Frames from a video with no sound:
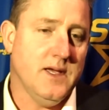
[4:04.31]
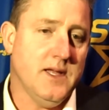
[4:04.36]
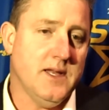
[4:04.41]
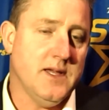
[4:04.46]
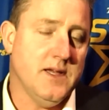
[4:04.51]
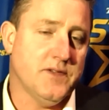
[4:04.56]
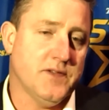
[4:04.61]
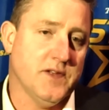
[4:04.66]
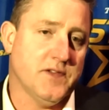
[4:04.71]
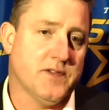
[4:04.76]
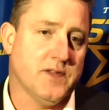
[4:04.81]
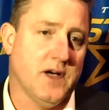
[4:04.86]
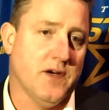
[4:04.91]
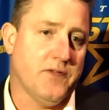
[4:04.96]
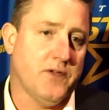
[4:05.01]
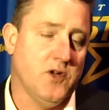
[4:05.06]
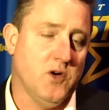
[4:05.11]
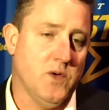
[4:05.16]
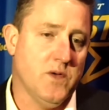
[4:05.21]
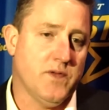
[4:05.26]
It is. It's
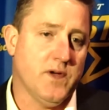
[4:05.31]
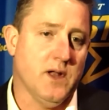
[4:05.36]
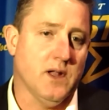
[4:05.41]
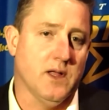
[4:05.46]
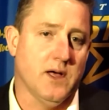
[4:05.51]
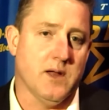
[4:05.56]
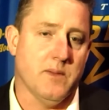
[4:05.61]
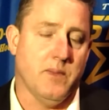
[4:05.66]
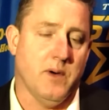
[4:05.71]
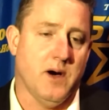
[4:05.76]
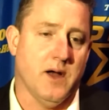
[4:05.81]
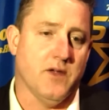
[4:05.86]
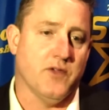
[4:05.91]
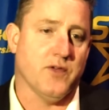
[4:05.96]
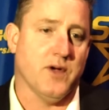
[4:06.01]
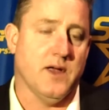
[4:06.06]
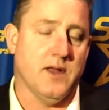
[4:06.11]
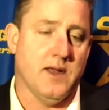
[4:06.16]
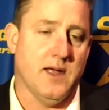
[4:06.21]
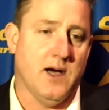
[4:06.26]
tough. We've got a lot of
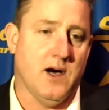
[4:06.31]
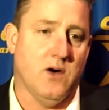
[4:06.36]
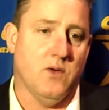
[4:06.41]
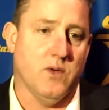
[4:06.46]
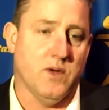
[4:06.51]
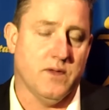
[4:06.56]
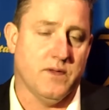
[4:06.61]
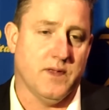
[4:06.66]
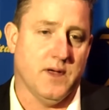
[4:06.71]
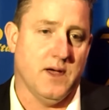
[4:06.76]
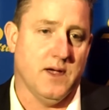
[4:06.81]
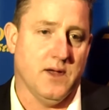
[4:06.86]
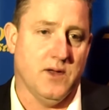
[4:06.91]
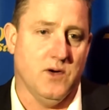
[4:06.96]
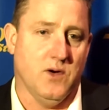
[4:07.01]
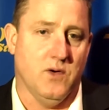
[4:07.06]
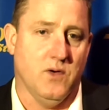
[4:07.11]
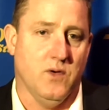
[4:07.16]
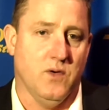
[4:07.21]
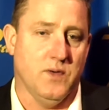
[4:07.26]
bodies right now with,
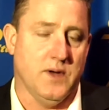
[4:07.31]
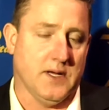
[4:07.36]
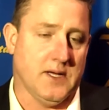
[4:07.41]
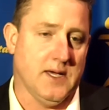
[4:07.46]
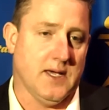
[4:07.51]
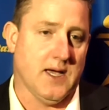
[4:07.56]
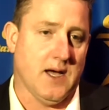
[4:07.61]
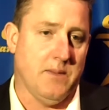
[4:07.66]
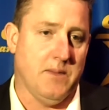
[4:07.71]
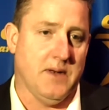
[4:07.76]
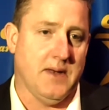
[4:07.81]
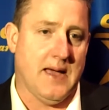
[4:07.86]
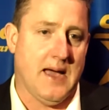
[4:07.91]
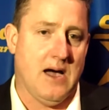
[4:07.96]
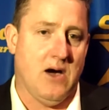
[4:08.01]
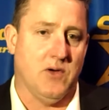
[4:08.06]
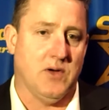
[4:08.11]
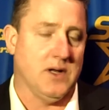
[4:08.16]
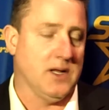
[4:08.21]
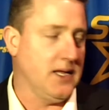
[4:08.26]
Nicky coming
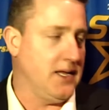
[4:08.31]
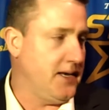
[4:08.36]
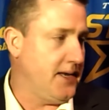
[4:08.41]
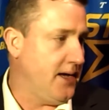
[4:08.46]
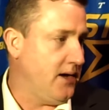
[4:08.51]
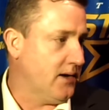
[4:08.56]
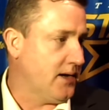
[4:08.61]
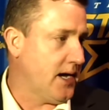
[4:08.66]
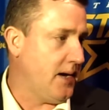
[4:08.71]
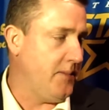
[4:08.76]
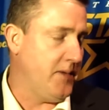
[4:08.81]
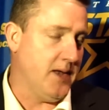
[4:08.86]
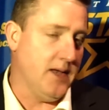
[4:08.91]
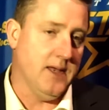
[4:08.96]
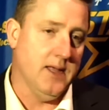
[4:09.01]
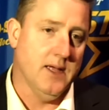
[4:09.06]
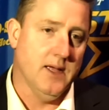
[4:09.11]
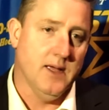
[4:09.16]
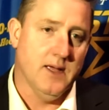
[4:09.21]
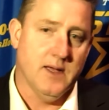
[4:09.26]
down and Lindell coming,
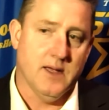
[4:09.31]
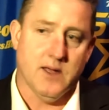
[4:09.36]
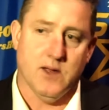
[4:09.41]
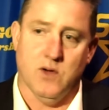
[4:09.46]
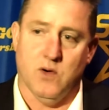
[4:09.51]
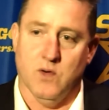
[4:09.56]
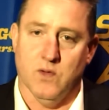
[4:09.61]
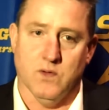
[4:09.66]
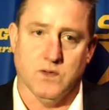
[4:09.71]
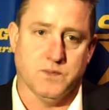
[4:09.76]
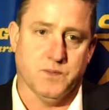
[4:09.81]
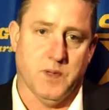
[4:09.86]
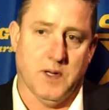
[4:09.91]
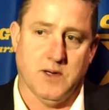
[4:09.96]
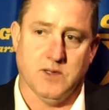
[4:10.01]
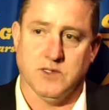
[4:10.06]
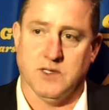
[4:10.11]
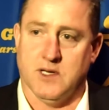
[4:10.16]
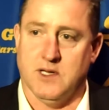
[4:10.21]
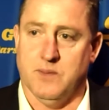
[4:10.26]
and, those
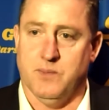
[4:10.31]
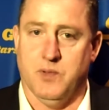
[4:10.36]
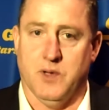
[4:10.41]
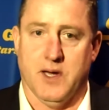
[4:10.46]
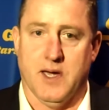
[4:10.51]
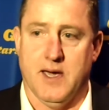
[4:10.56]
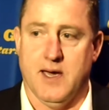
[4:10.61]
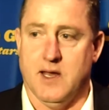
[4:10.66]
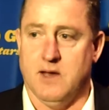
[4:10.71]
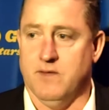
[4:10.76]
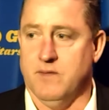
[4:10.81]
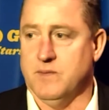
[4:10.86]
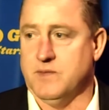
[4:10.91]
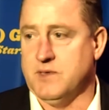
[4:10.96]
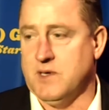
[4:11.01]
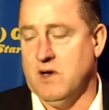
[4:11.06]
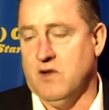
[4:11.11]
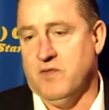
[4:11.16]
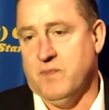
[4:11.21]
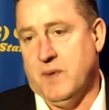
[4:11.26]
players are going to play ahead of
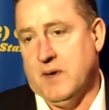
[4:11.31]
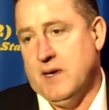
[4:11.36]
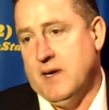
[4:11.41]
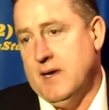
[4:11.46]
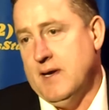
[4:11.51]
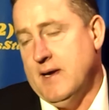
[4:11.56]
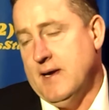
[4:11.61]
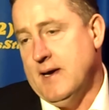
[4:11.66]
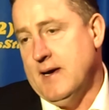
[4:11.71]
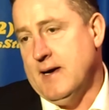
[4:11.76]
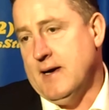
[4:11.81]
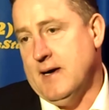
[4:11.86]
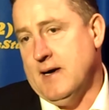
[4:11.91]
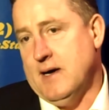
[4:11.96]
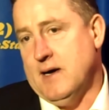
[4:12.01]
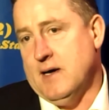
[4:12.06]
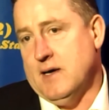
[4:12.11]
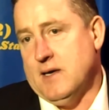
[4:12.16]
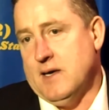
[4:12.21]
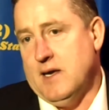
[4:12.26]
himself. But
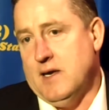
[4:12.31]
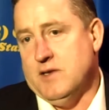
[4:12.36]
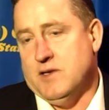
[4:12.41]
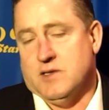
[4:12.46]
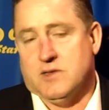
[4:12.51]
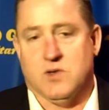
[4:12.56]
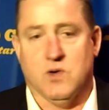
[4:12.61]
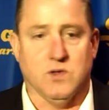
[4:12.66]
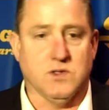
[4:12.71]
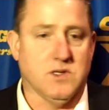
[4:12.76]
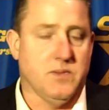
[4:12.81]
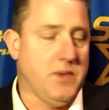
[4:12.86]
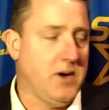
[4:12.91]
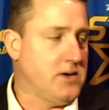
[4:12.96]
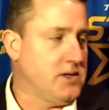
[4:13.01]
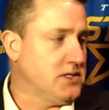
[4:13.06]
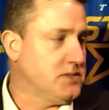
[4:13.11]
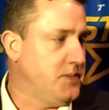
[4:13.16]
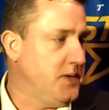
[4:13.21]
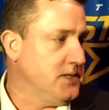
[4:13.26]
he just goes
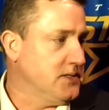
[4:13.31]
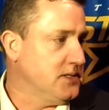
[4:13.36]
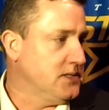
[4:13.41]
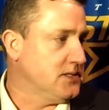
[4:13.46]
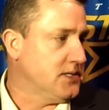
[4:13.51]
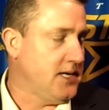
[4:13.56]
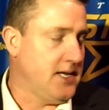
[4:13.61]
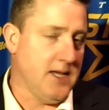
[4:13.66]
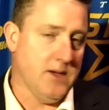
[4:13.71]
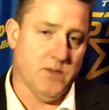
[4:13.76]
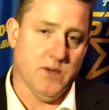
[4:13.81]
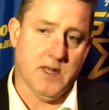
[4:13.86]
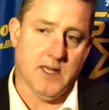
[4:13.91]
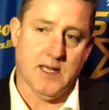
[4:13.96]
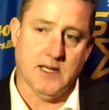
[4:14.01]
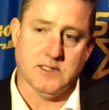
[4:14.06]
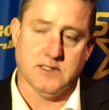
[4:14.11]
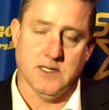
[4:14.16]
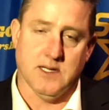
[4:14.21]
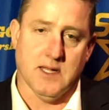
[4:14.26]
about his business, and when he
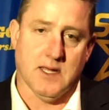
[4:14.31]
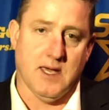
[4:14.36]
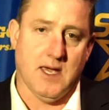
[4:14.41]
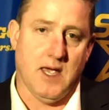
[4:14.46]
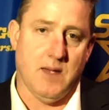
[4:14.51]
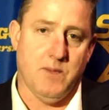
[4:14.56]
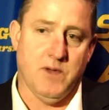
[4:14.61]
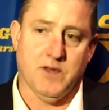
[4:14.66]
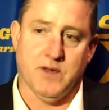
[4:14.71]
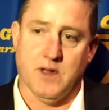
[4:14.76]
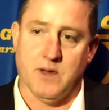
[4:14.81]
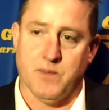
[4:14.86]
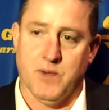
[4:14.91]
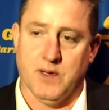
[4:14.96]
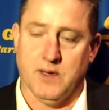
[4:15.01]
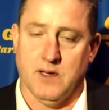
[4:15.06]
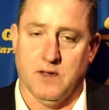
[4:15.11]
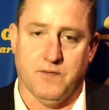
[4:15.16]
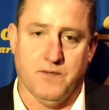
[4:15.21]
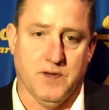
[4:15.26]
gets into the game, he's going to
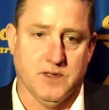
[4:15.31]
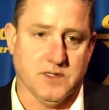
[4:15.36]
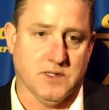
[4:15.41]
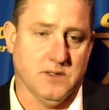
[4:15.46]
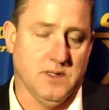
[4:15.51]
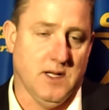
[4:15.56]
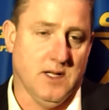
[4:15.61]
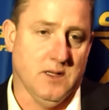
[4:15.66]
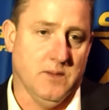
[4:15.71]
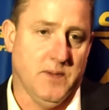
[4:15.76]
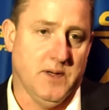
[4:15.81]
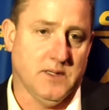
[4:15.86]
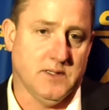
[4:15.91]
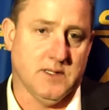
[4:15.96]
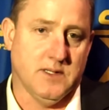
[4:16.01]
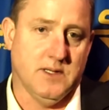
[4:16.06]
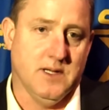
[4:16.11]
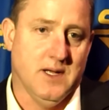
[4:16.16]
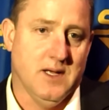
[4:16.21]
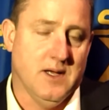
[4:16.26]
bring that physical
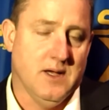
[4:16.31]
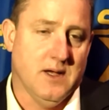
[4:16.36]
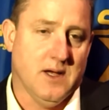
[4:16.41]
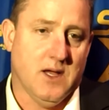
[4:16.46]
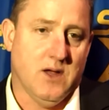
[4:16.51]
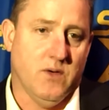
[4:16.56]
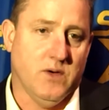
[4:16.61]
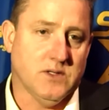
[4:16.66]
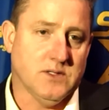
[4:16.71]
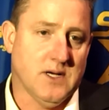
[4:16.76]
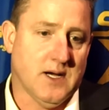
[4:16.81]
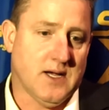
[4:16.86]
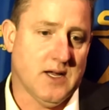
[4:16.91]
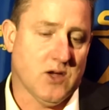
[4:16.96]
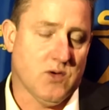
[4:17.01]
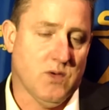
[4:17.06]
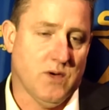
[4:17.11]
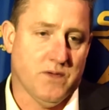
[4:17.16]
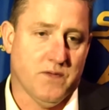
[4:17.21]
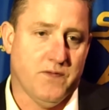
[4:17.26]
element. And, he's not
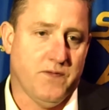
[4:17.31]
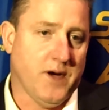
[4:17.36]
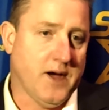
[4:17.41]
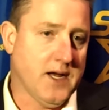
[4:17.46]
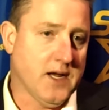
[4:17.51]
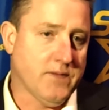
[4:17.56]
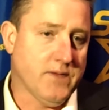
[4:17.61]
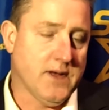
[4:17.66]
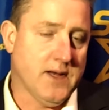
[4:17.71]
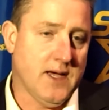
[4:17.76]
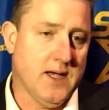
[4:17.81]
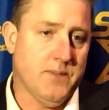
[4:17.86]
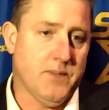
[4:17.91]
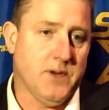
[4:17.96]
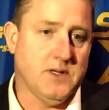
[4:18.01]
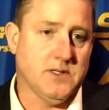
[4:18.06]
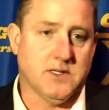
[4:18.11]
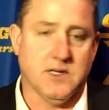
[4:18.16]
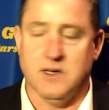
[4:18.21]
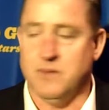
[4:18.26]
going to go out and fight every night,
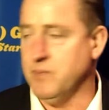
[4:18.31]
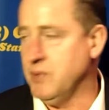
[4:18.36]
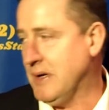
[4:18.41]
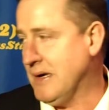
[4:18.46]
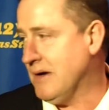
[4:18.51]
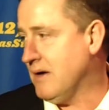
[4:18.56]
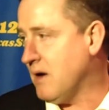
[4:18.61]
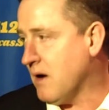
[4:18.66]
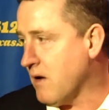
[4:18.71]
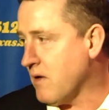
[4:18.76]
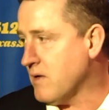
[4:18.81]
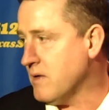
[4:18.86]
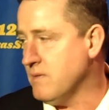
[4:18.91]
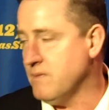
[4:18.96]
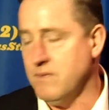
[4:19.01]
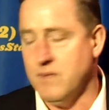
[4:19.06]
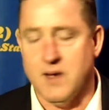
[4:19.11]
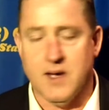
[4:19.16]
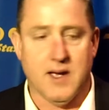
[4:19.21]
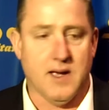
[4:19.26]
but he's going to play hard.
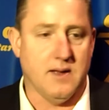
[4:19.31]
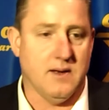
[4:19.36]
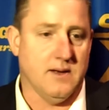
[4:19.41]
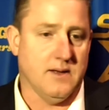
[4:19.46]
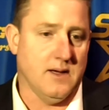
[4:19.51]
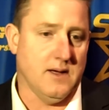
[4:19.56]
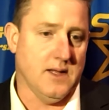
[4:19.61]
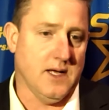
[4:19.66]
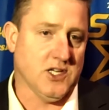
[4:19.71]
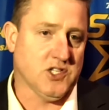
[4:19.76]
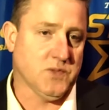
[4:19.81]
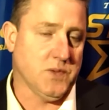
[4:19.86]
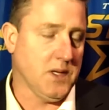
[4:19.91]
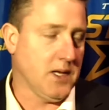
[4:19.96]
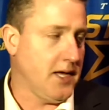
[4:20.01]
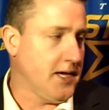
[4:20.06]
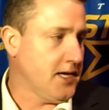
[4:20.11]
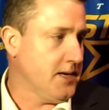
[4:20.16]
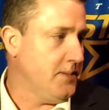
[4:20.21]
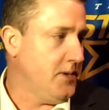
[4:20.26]
And that's what
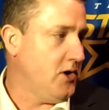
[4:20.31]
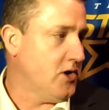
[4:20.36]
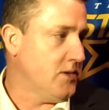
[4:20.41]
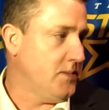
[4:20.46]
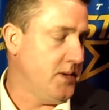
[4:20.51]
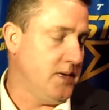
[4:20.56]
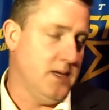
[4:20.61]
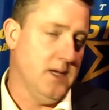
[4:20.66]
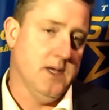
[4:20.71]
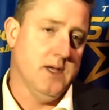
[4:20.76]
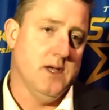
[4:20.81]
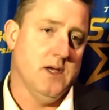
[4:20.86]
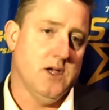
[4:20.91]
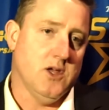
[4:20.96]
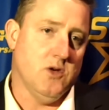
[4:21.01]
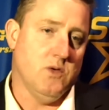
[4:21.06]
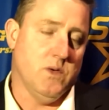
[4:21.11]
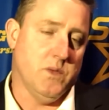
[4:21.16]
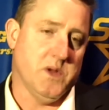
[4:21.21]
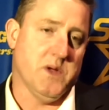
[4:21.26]
we like about him. And,
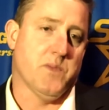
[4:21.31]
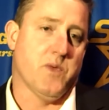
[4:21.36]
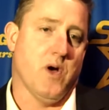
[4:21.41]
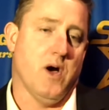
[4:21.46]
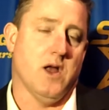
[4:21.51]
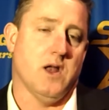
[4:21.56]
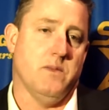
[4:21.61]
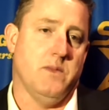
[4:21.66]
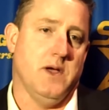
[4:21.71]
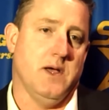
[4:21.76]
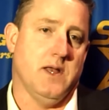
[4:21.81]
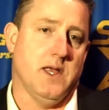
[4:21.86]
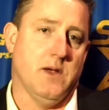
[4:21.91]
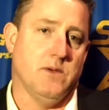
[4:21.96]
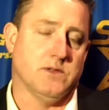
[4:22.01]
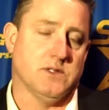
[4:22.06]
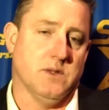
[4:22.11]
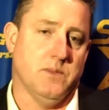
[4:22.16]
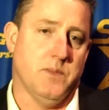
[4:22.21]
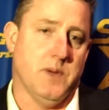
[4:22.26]
when we brought him in,
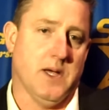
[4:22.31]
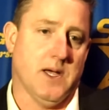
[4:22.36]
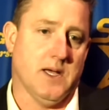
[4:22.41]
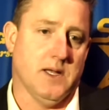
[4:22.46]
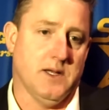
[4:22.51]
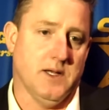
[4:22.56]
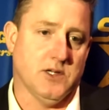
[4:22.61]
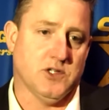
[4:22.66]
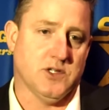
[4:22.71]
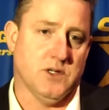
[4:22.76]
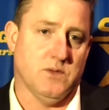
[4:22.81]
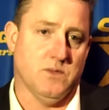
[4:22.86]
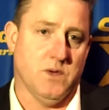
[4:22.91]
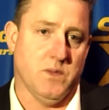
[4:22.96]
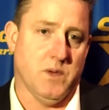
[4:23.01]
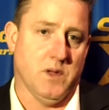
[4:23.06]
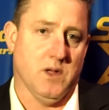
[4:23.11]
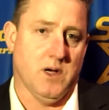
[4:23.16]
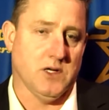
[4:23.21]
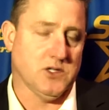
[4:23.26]
he was a big addition
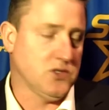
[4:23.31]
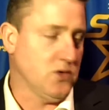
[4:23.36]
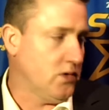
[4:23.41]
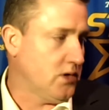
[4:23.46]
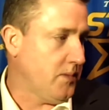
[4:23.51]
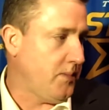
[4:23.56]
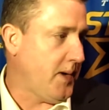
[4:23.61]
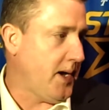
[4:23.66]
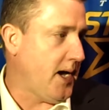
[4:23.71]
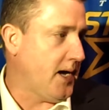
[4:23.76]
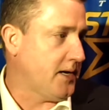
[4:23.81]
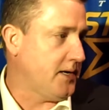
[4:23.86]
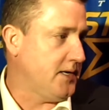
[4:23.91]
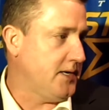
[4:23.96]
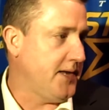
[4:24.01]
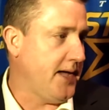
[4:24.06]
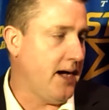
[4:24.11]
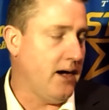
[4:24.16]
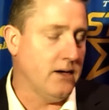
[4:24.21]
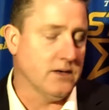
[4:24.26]
when we lost Joe Kopacka
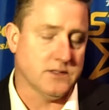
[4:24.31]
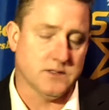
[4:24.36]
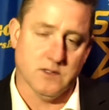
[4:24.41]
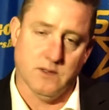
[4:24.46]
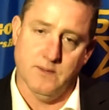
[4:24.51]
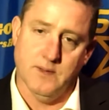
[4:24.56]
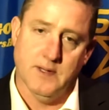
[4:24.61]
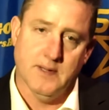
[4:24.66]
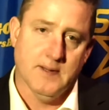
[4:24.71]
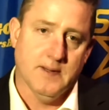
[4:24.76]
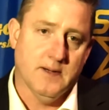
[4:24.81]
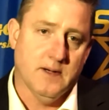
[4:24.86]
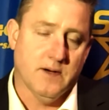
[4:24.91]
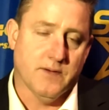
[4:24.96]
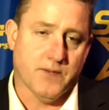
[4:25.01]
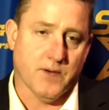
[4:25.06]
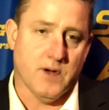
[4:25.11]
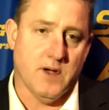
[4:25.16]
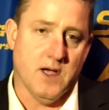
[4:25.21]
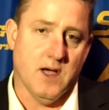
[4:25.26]
to Dallas. So
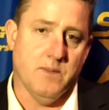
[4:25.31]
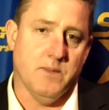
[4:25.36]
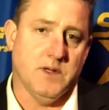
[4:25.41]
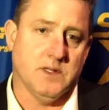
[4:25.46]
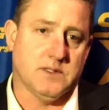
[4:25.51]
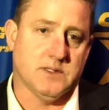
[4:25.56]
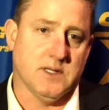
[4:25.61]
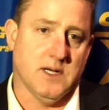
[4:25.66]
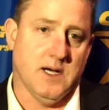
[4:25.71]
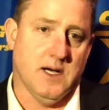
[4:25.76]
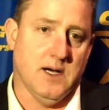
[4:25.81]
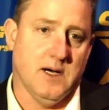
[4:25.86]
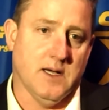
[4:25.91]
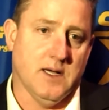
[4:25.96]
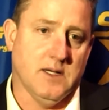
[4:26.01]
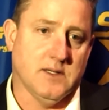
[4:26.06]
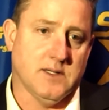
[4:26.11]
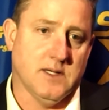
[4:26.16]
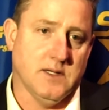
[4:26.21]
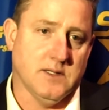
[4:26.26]
for him,
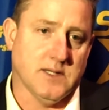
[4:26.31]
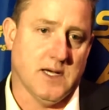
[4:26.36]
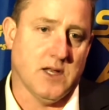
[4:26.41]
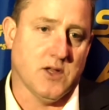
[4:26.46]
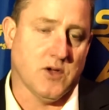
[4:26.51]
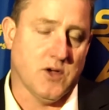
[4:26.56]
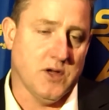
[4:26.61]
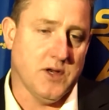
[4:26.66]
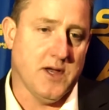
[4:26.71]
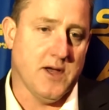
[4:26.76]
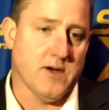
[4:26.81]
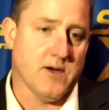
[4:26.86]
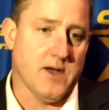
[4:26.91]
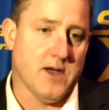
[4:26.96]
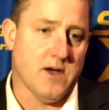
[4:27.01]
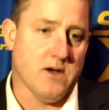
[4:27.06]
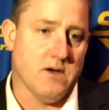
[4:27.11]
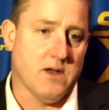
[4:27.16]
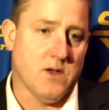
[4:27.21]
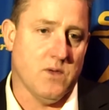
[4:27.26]
he's had a good year
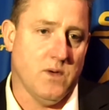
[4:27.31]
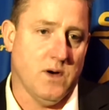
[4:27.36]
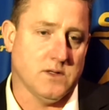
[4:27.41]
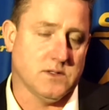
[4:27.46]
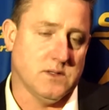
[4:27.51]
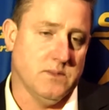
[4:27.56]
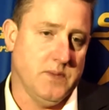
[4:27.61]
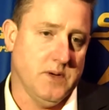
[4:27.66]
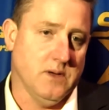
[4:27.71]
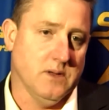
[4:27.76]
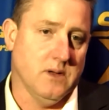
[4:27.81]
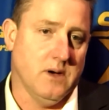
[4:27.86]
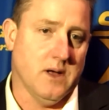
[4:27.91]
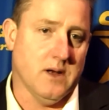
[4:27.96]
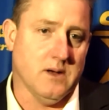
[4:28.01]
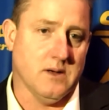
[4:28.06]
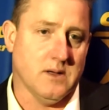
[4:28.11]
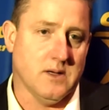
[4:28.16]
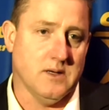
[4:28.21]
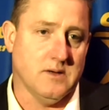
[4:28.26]
here, and he wants to build
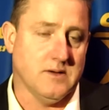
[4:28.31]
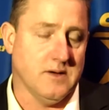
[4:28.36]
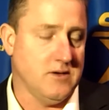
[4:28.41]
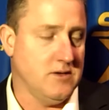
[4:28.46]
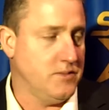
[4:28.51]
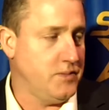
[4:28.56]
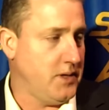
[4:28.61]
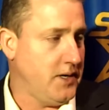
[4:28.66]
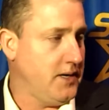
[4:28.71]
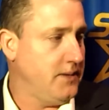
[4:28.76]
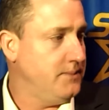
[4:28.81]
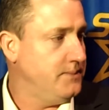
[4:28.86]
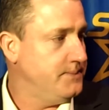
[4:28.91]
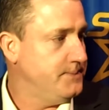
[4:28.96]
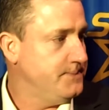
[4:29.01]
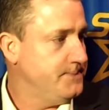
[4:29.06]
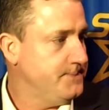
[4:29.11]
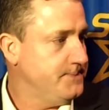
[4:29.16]
on it and continue playing.